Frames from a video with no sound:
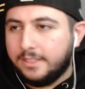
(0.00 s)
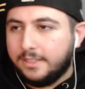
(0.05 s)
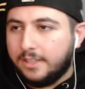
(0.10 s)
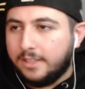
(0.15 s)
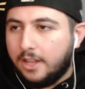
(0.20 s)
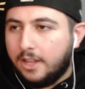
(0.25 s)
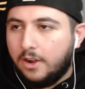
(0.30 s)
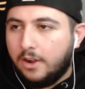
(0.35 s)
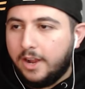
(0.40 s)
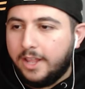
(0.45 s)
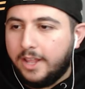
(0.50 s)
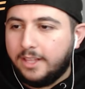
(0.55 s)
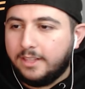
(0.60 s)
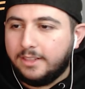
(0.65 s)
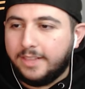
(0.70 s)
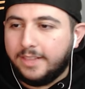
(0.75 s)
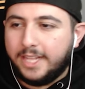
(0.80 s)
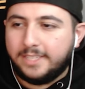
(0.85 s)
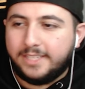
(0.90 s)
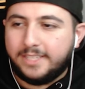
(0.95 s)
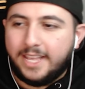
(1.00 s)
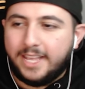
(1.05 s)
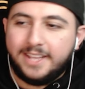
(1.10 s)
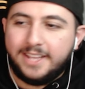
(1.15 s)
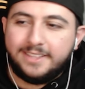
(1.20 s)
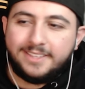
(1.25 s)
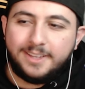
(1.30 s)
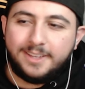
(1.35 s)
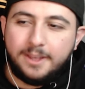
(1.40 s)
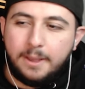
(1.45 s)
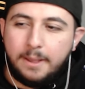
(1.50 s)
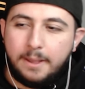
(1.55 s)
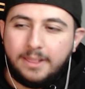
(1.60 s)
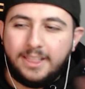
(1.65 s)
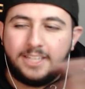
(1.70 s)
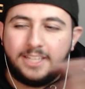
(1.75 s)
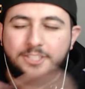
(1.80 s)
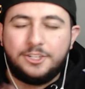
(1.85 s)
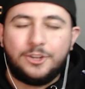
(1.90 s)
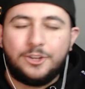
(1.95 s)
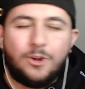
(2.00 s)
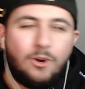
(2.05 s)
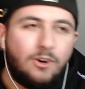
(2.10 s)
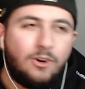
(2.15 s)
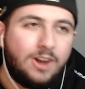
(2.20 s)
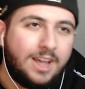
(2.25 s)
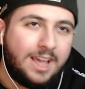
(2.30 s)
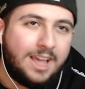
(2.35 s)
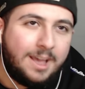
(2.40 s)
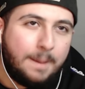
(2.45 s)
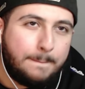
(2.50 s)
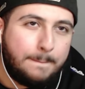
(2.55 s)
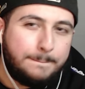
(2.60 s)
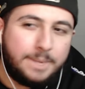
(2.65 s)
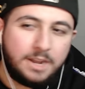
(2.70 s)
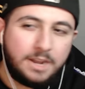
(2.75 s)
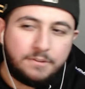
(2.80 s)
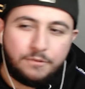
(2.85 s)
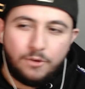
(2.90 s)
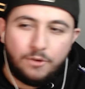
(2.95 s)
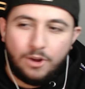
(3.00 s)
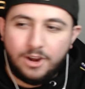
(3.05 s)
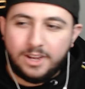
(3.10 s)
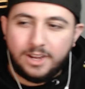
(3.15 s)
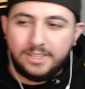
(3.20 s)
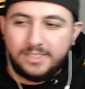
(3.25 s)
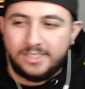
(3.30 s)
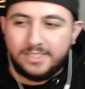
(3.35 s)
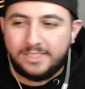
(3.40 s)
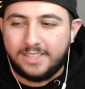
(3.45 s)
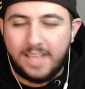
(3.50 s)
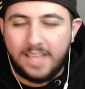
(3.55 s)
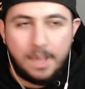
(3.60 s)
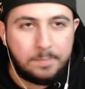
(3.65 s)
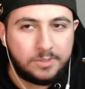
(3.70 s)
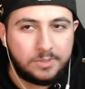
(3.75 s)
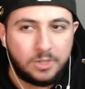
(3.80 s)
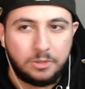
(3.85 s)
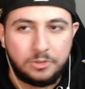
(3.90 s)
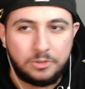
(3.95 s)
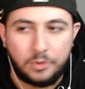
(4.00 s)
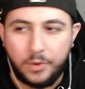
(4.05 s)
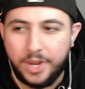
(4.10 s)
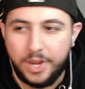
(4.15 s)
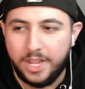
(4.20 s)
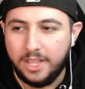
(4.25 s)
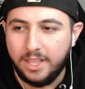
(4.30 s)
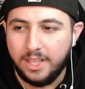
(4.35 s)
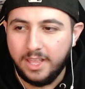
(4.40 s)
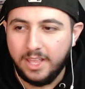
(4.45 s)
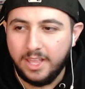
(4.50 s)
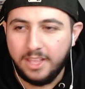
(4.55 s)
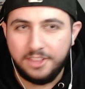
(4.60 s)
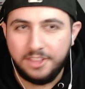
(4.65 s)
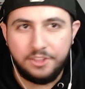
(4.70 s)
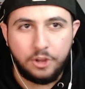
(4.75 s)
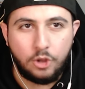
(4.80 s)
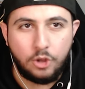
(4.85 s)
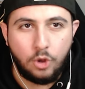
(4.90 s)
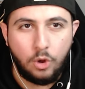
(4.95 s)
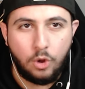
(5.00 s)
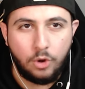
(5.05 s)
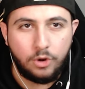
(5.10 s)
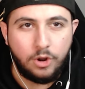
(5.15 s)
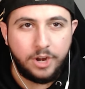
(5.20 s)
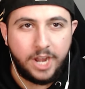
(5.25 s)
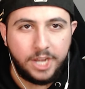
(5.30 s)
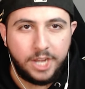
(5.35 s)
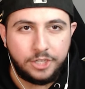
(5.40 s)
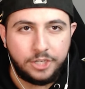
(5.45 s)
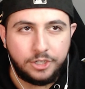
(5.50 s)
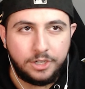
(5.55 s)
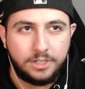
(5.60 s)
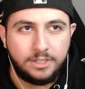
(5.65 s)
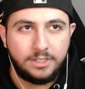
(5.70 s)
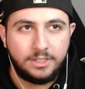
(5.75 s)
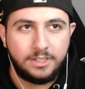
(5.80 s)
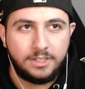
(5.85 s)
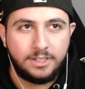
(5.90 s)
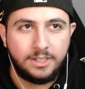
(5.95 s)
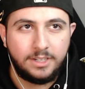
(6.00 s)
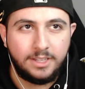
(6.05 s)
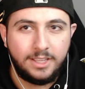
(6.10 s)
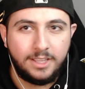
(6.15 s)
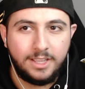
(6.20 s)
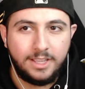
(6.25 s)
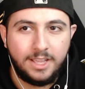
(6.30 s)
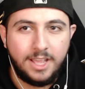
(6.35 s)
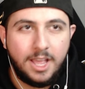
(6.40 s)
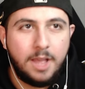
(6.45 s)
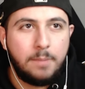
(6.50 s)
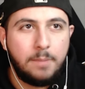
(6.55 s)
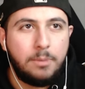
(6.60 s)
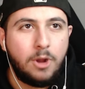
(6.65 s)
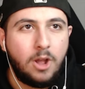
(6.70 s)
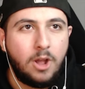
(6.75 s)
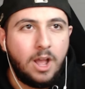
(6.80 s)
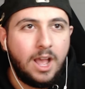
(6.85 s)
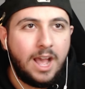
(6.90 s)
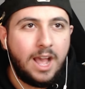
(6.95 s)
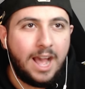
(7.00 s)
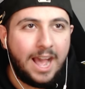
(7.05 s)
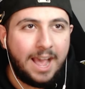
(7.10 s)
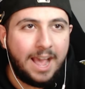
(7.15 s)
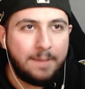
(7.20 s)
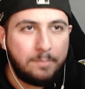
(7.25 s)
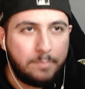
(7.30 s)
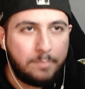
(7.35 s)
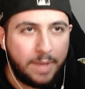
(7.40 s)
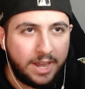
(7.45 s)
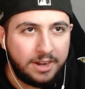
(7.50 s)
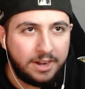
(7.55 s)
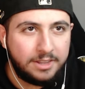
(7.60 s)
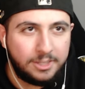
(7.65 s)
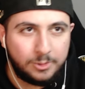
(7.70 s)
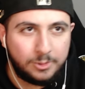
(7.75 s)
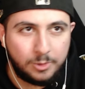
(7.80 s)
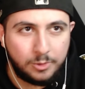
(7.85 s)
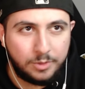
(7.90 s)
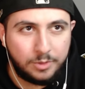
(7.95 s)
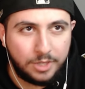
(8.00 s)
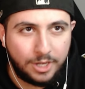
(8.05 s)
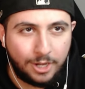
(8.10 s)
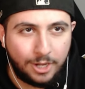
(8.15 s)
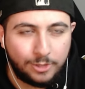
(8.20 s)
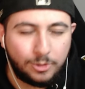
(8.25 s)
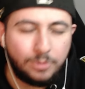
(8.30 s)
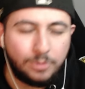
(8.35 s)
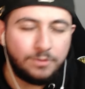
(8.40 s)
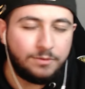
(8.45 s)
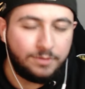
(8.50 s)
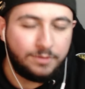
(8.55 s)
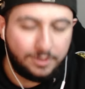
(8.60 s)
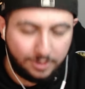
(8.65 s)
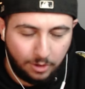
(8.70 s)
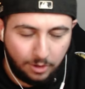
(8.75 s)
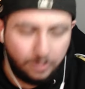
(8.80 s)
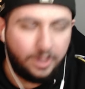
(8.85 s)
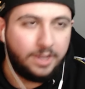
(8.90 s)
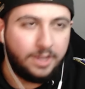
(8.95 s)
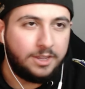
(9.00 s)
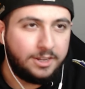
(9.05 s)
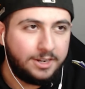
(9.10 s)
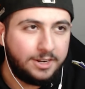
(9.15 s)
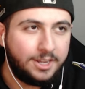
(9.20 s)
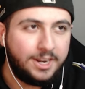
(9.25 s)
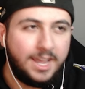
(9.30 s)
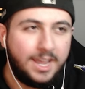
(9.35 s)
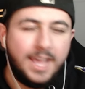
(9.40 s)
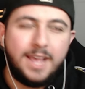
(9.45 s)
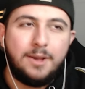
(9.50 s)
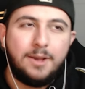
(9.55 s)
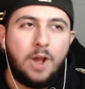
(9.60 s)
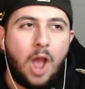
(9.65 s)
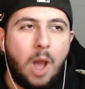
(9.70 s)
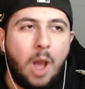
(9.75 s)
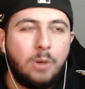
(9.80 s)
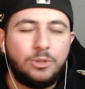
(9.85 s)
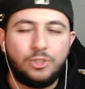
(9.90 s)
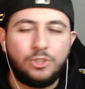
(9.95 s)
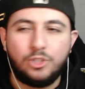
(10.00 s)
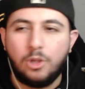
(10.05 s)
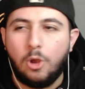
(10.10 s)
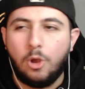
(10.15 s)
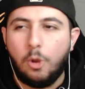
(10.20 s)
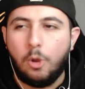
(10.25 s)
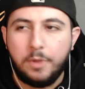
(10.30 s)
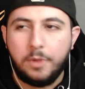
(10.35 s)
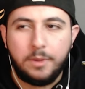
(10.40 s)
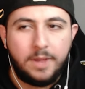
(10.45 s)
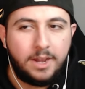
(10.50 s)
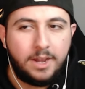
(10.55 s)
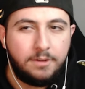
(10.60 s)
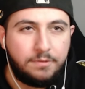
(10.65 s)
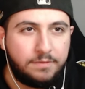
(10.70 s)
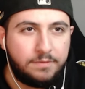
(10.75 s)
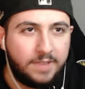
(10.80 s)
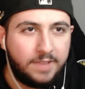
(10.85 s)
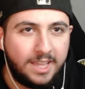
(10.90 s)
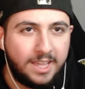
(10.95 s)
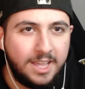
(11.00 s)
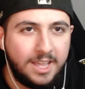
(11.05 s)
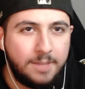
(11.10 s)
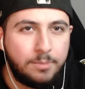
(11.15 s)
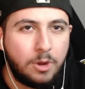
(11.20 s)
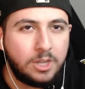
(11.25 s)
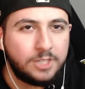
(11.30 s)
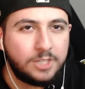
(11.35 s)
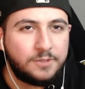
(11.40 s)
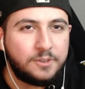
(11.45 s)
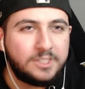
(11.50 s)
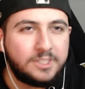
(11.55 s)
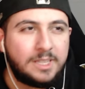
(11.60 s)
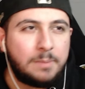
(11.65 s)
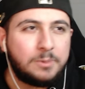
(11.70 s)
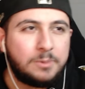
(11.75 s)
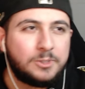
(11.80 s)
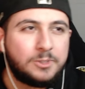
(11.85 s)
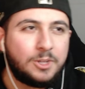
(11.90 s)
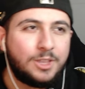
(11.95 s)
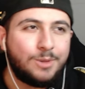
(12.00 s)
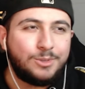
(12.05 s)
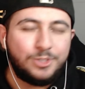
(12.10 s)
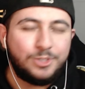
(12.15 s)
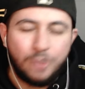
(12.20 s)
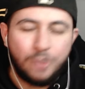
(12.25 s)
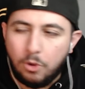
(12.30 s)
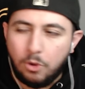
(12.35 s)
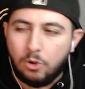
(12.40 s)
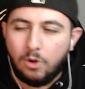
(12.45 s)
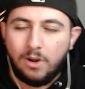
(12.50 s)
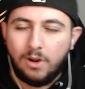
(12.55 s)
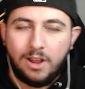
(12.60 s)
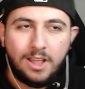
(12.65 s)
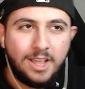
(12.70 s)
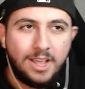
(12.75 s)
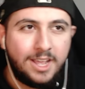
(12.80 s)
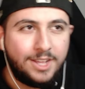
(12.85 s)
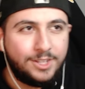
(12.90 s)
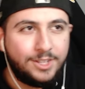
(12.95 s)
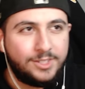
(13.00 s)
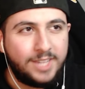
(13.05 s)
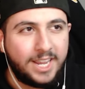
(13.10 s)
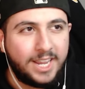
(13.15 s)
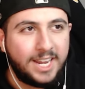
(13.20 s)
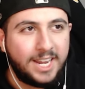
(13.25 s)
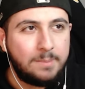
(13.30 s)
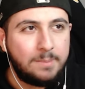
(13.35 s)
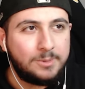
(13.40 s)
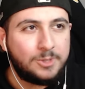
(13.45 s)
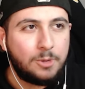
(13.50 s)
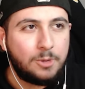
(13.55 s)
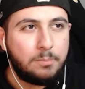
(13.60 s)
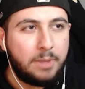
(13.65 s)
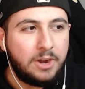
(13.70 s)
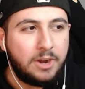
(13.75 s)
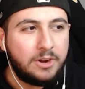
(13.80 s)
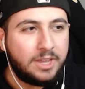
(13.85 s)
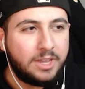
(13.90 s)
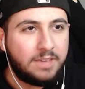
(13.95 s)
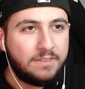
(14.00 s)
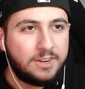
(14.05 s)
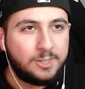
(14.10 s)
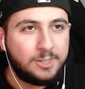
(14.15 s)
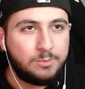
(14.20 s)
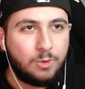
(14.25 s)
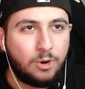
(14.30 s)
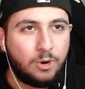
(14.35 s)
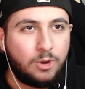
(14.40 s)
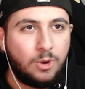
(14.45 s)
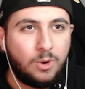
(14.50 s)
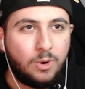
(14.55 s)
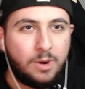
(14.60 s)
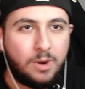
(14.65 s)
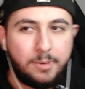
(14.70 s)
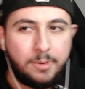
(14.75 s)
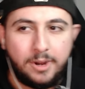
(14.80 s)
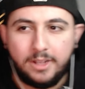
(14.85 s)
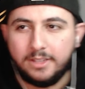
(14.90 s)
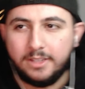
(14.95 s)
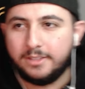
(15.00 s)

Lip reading: Alright, let's get into Legend of Korra, Book 4, Episode 3, The Coronation. Bro, I bet it. This one's really good also. Okay, good, good. I was so hoping we had a, like, bro, because first episode there was no Korra. Second episode better have given us more Korra, bro.